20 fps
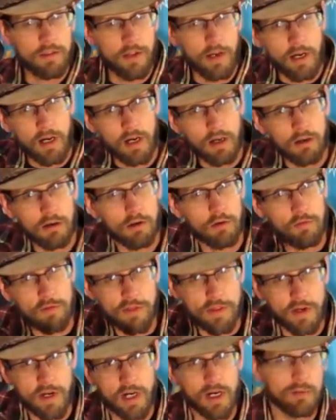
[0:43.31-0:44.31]
there, over
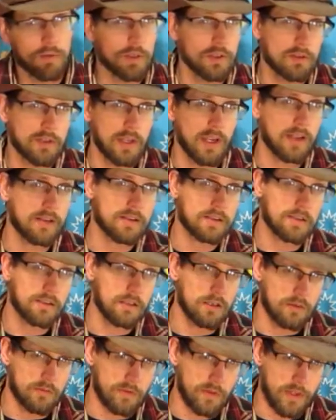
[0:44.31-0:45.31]
there, but you can't
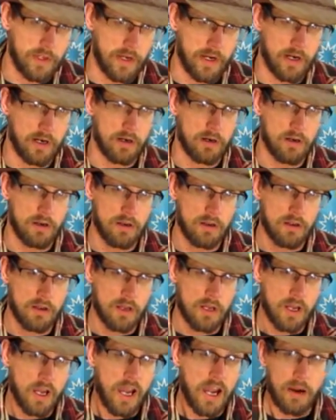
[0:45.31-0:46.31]
see over there.
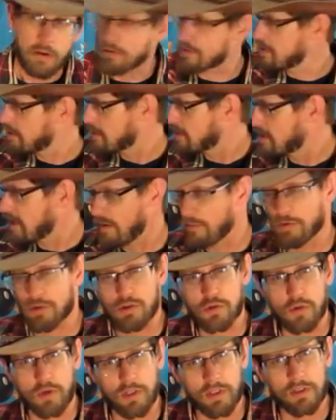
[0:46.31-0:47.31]
I was just
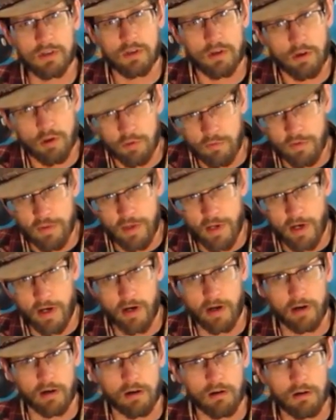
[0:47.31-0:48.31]
demonstrating over
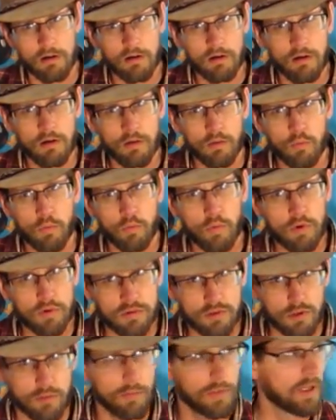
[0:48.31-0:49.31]
there what it's
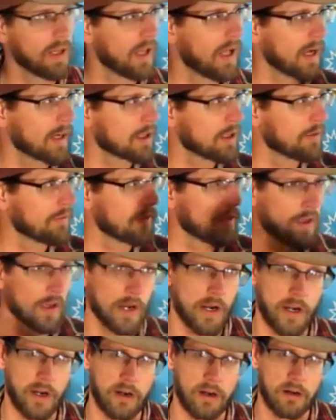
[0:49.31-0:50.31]
going to be like over
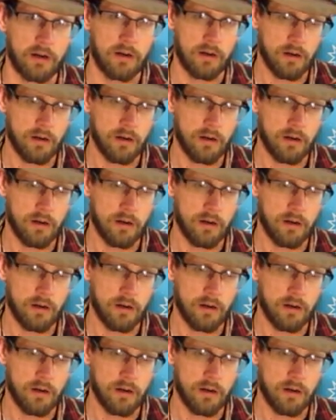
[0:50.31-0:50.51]
there.